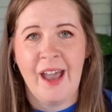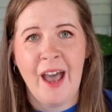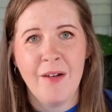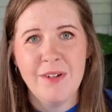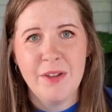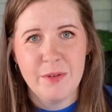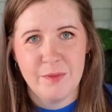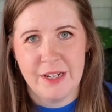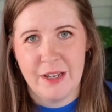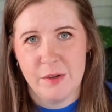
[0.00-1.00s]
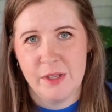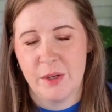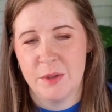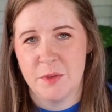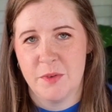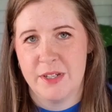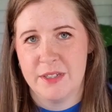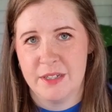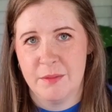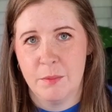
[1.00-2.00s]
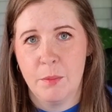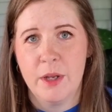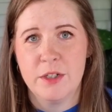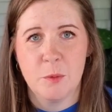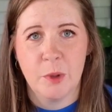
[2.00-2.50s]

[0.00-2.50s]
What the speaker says: I have another video that goes over this in much